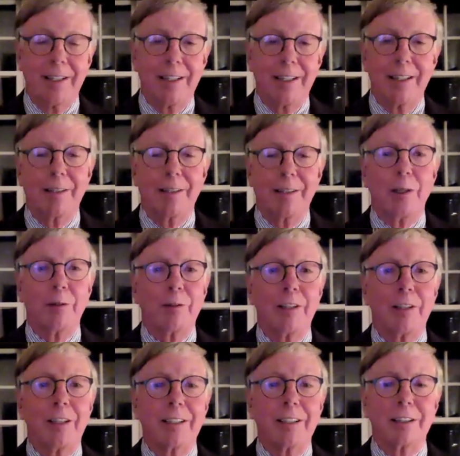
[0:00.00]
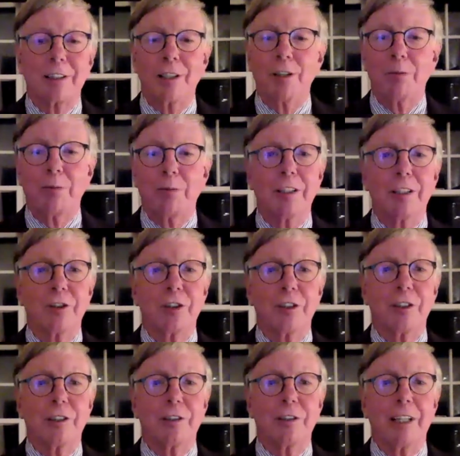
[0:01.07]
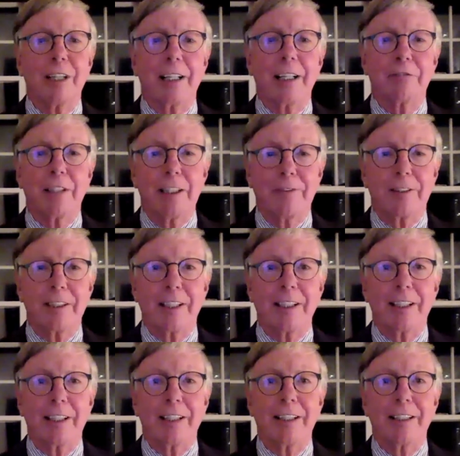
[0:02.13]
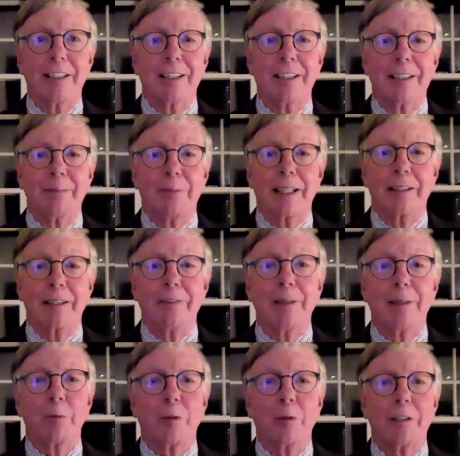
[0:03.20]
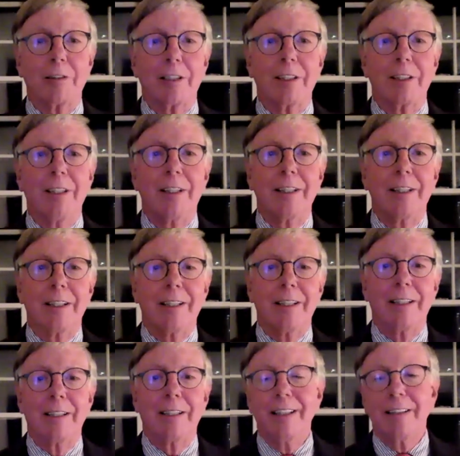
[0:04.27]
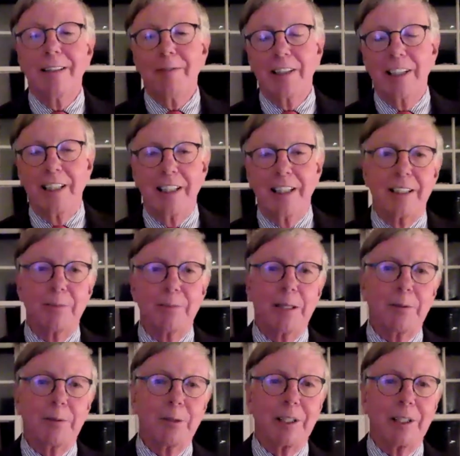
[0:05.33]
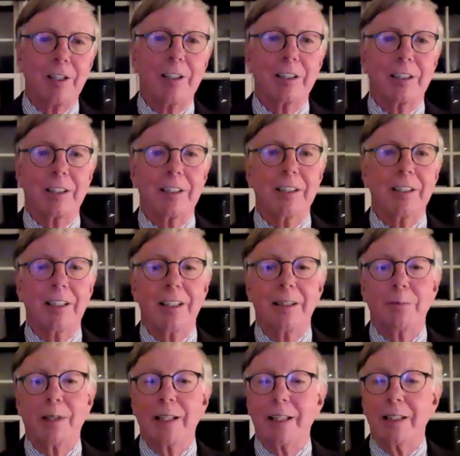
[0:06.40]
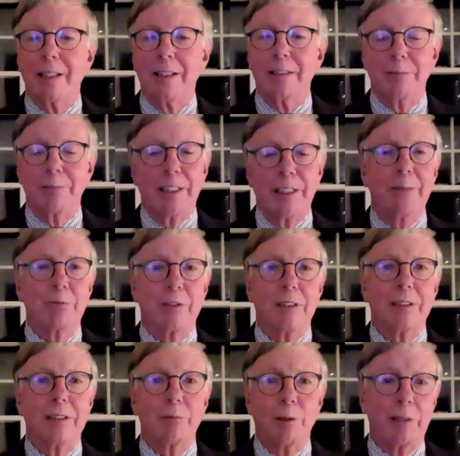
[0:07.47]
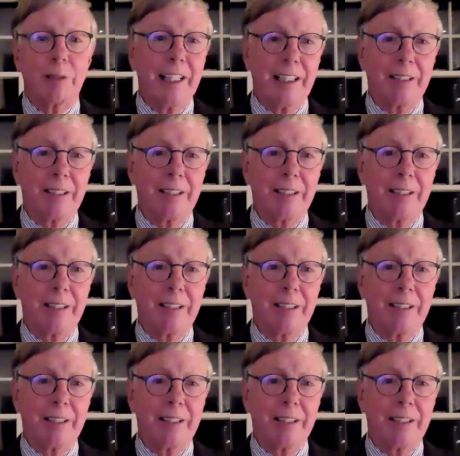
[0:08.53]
We were on a slow march to getting ready for telehealth back in February. I think a year, maybe a little bit longer. And by mid-April, we were there